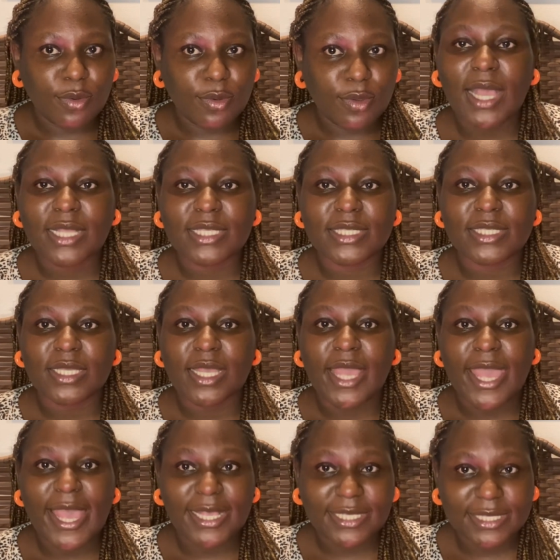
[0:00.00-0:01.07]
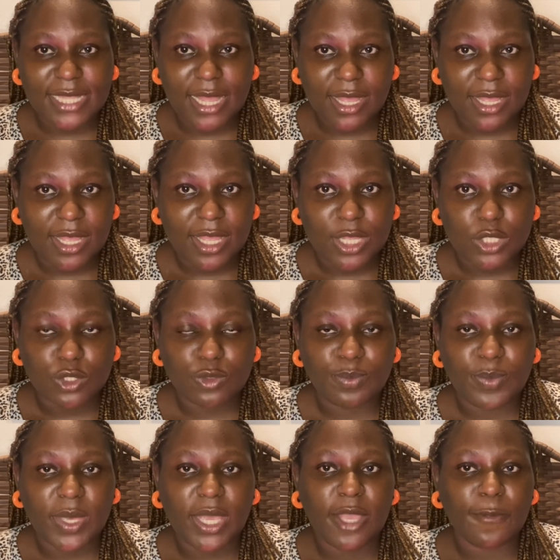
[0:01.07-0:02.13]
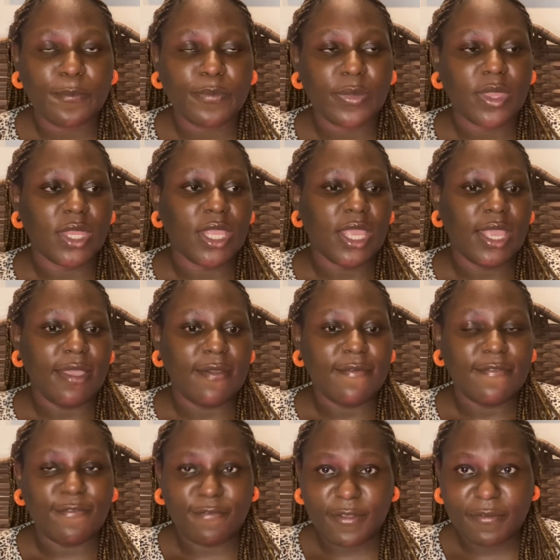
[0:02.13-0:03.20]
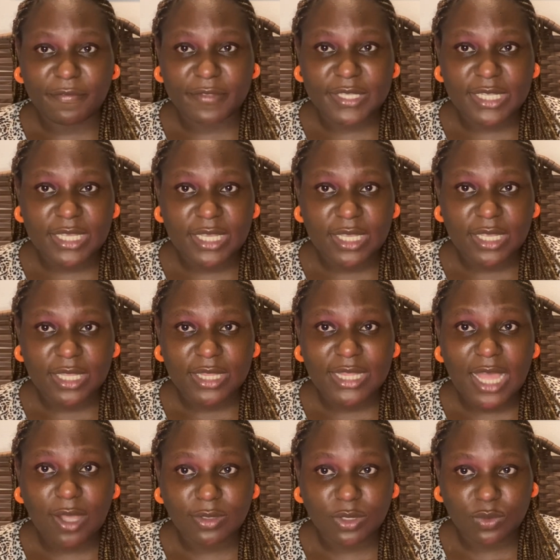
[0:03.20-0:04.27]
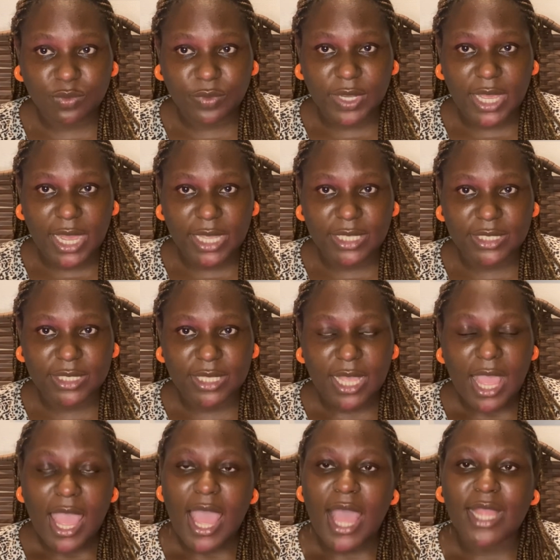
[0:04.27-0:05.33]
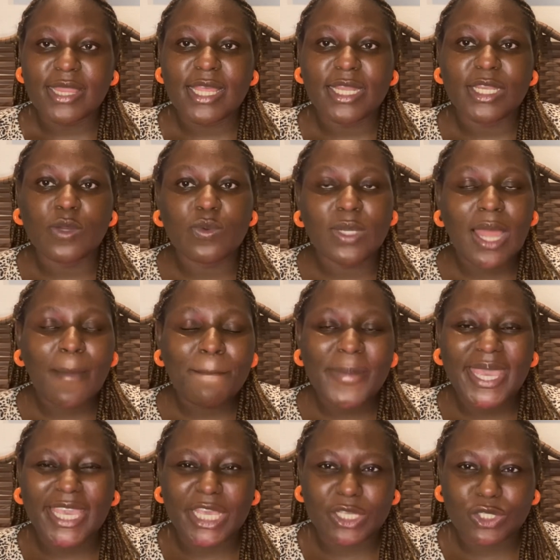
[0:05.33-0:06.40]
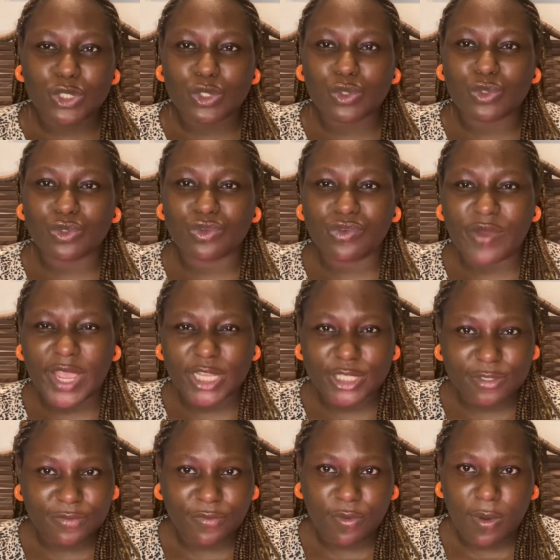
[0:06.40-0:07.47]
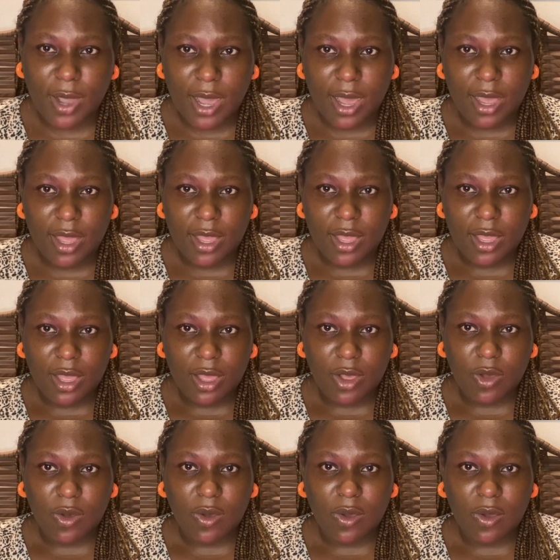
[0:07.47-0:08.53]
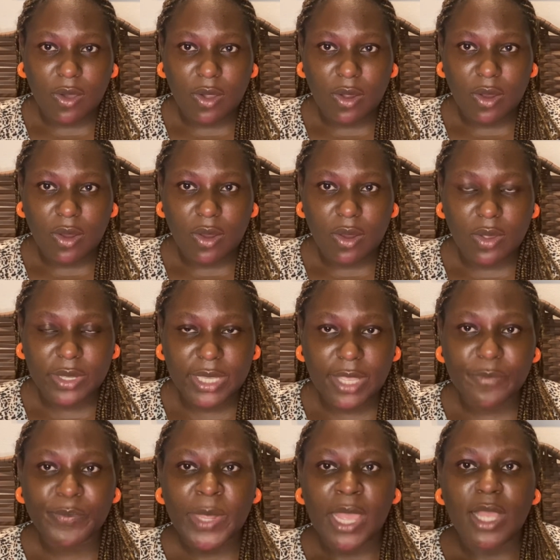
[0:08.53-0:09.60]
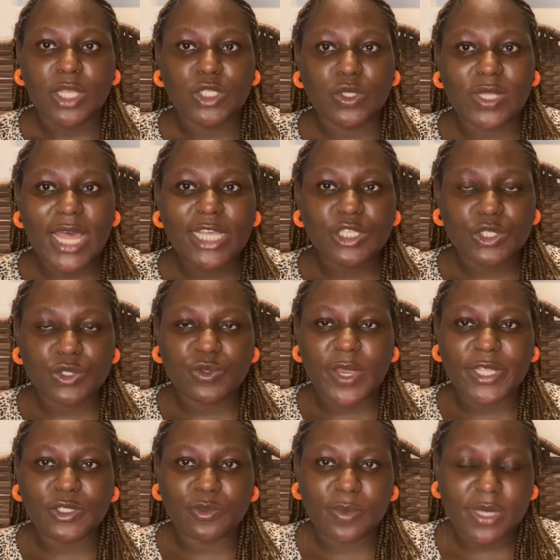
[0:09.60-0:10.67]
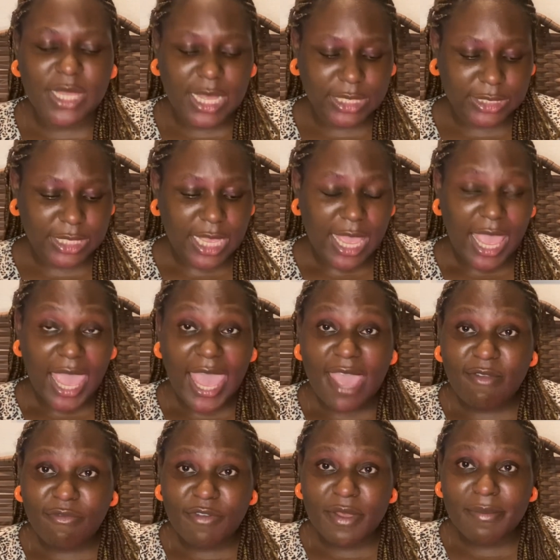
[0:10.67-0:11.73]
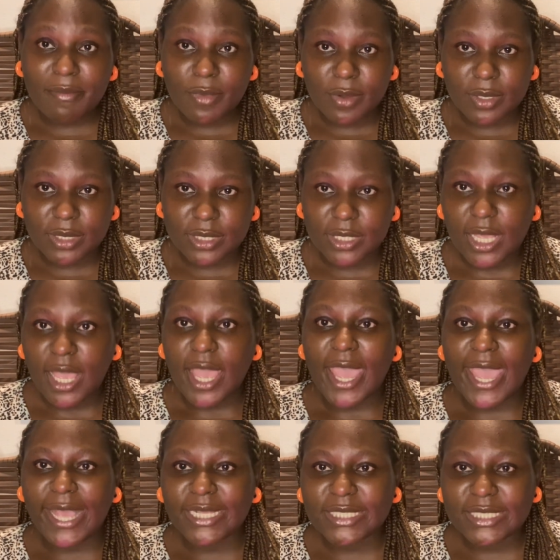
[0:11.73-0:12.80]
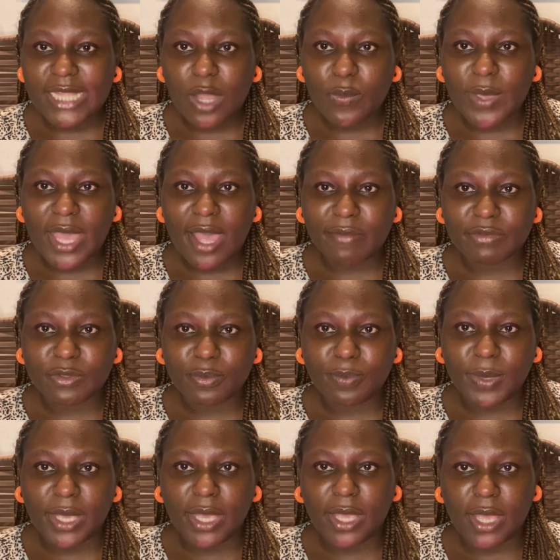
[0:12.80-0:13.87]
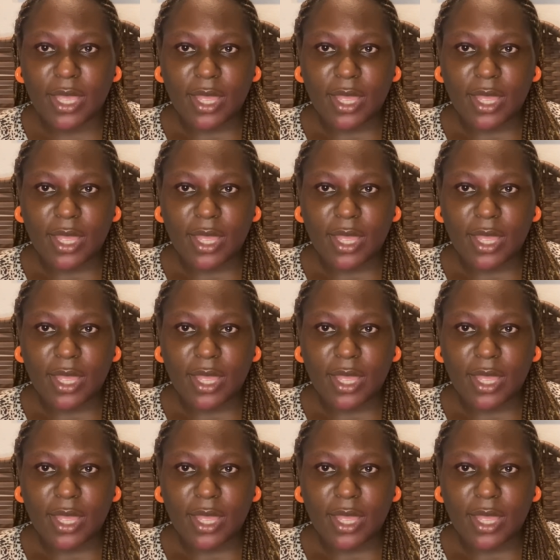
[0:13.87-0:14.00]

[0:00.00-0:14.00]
Ask Esther to pay 50,000 reais, and then they will now make a stretch for her. Okay, so that stretch will be that every month Esther will have to pay